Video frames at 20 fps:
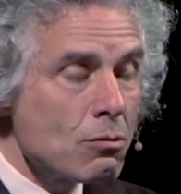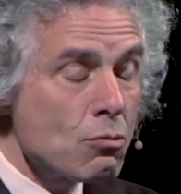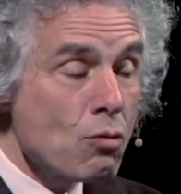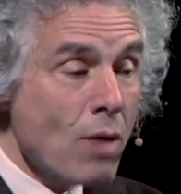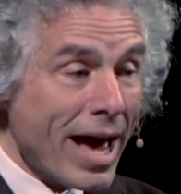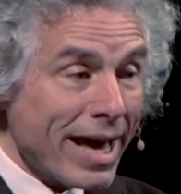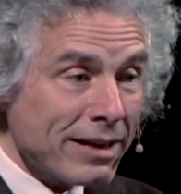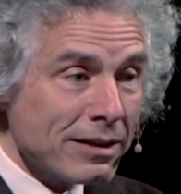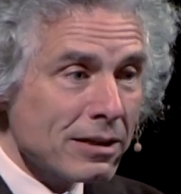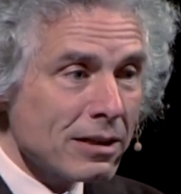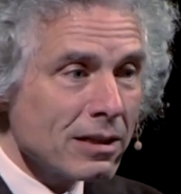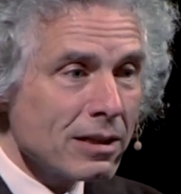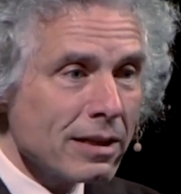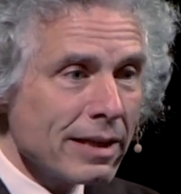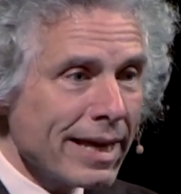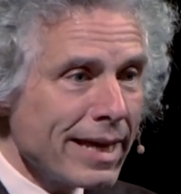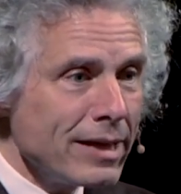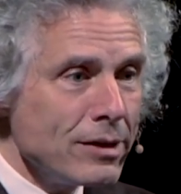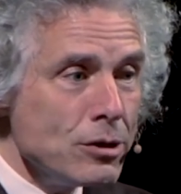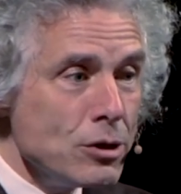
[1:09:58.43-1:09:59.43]

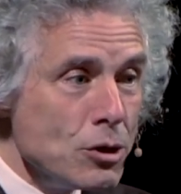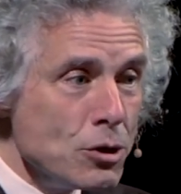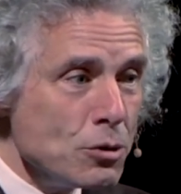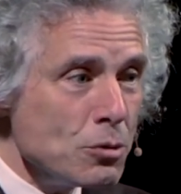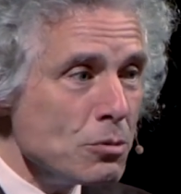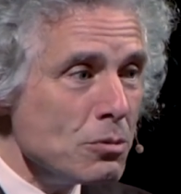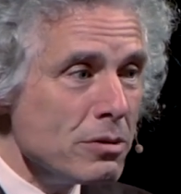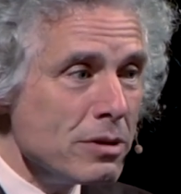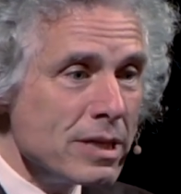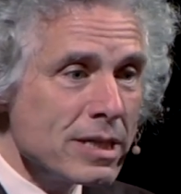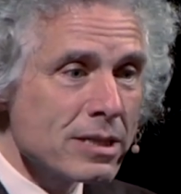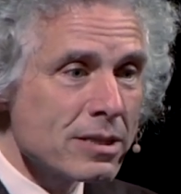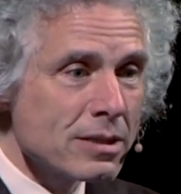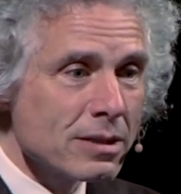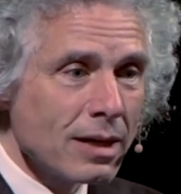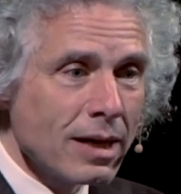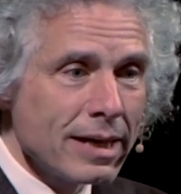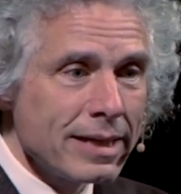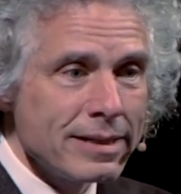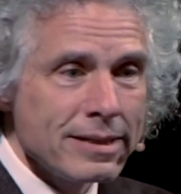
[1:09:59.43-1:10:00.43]
radical and new this
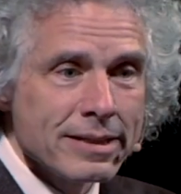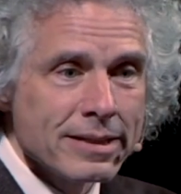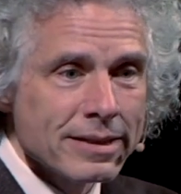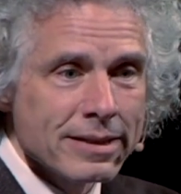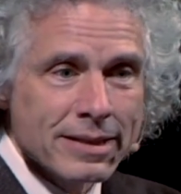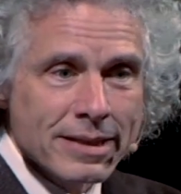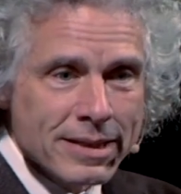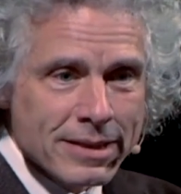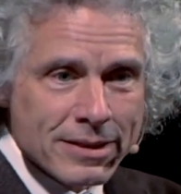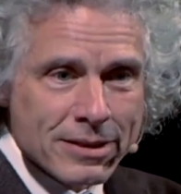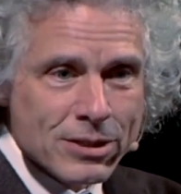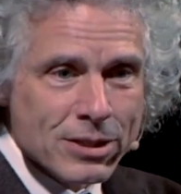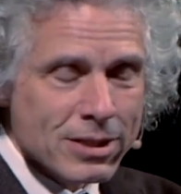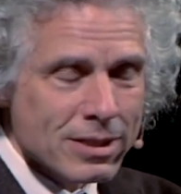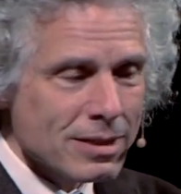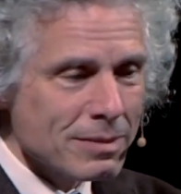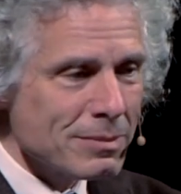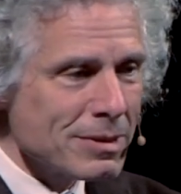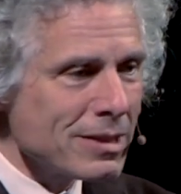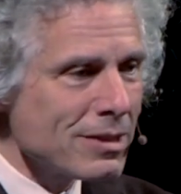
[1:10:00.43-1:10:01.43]
idea
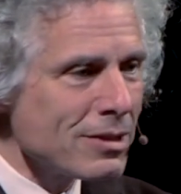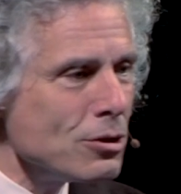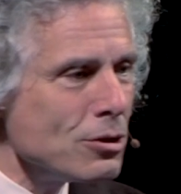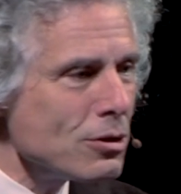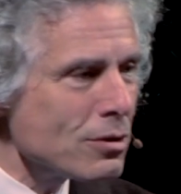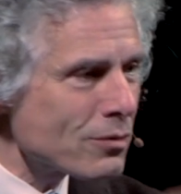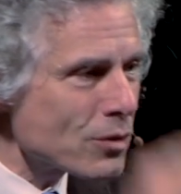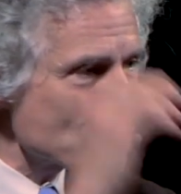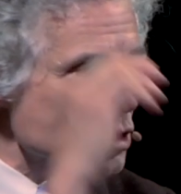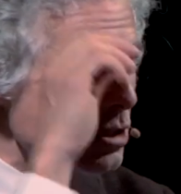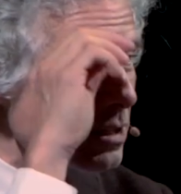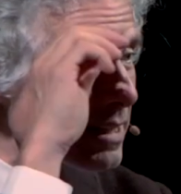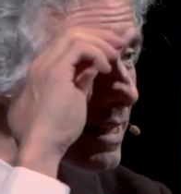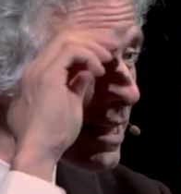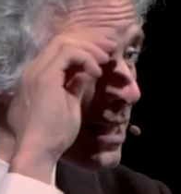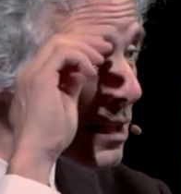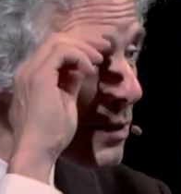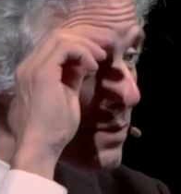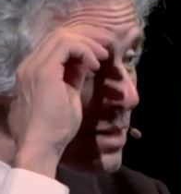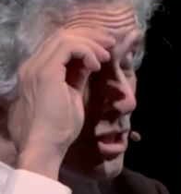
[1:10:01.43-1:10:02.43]
is. I Universal
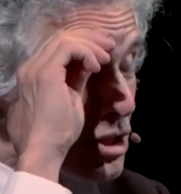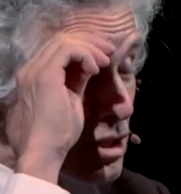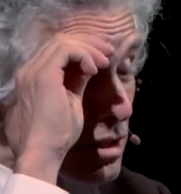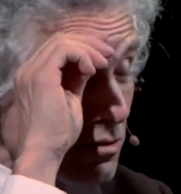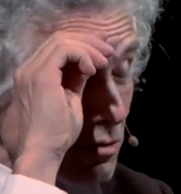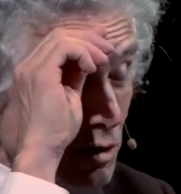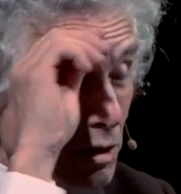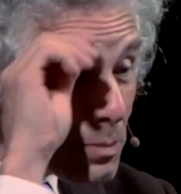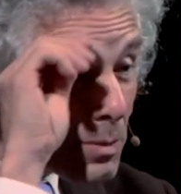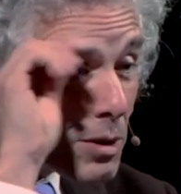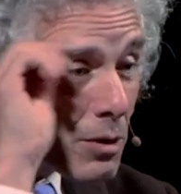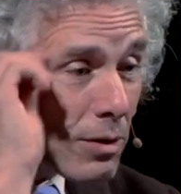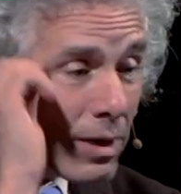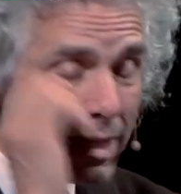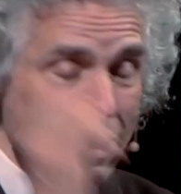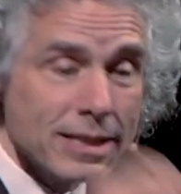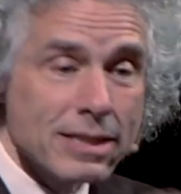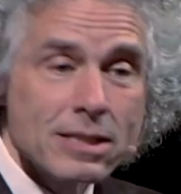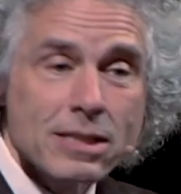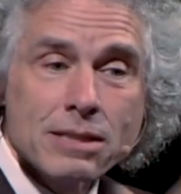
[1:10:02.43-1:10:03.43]
Declaration of Human
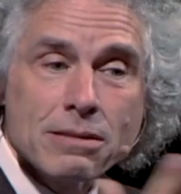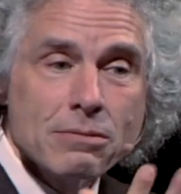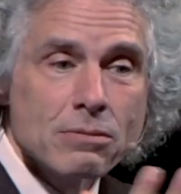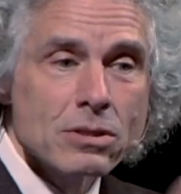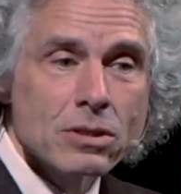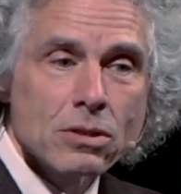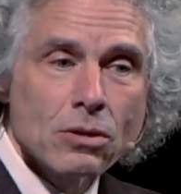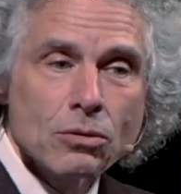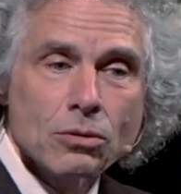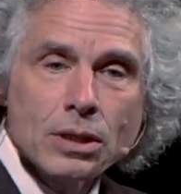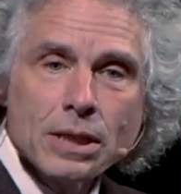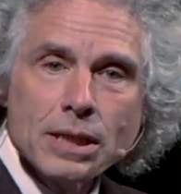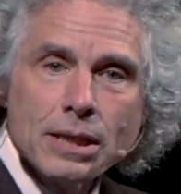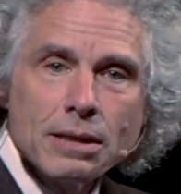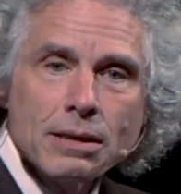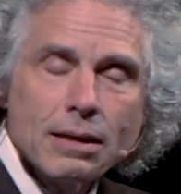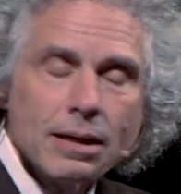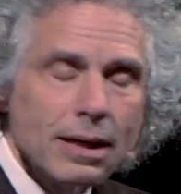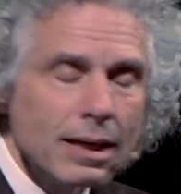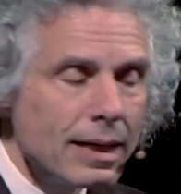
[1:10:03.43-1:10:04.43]
Rights is
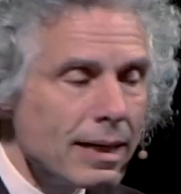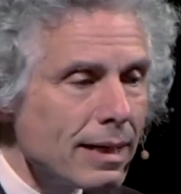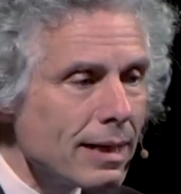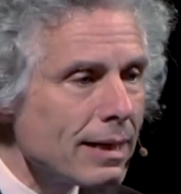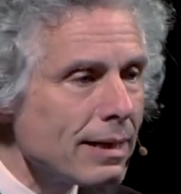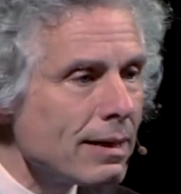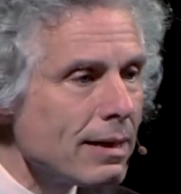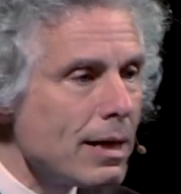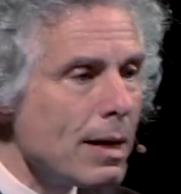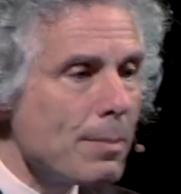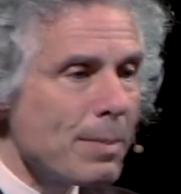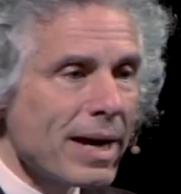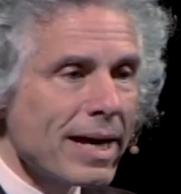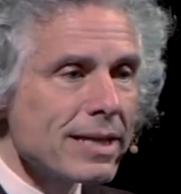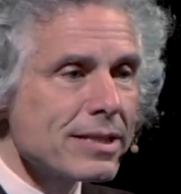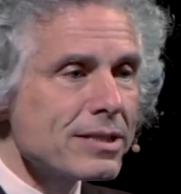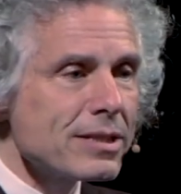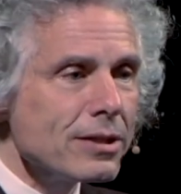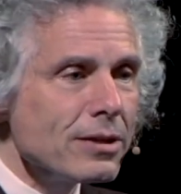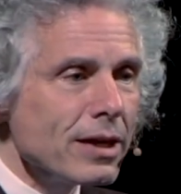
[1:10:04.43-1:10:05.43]
only
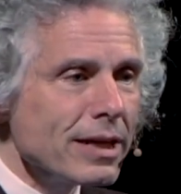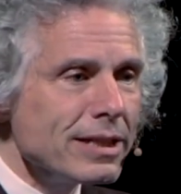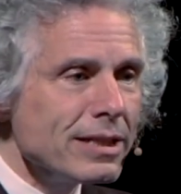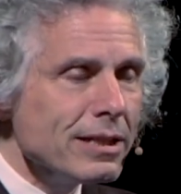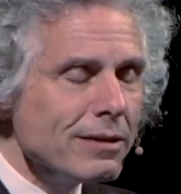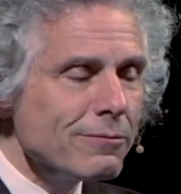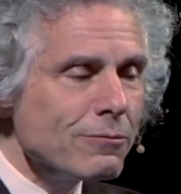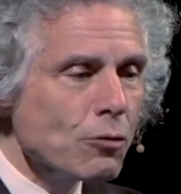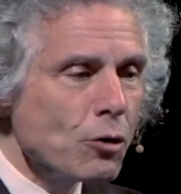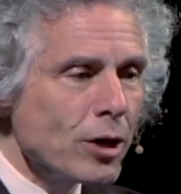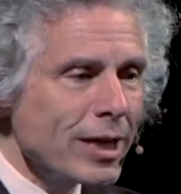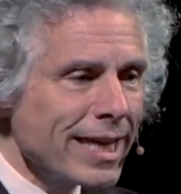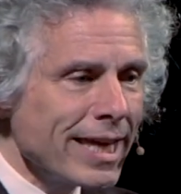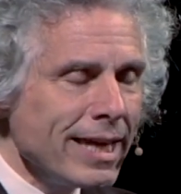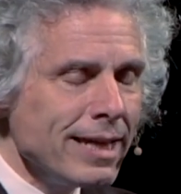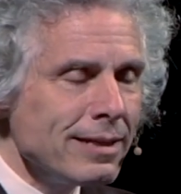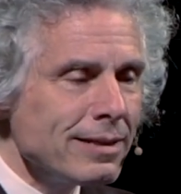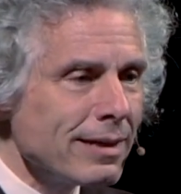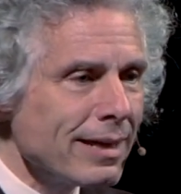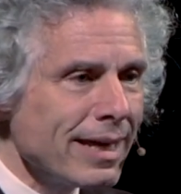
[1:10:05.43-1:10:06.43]
passed in
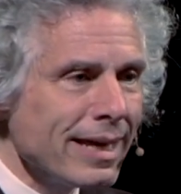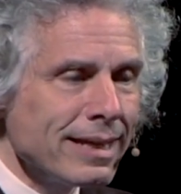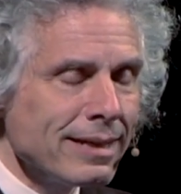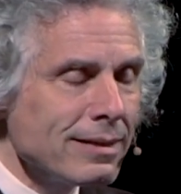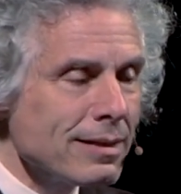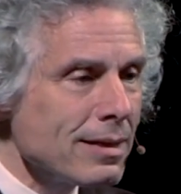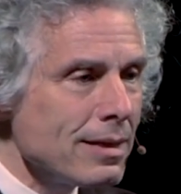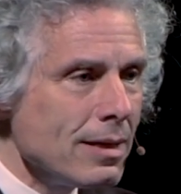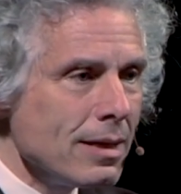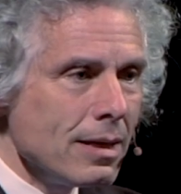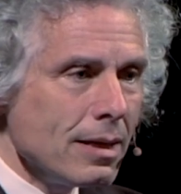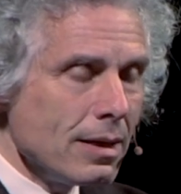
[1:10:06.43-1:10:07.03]
1948, and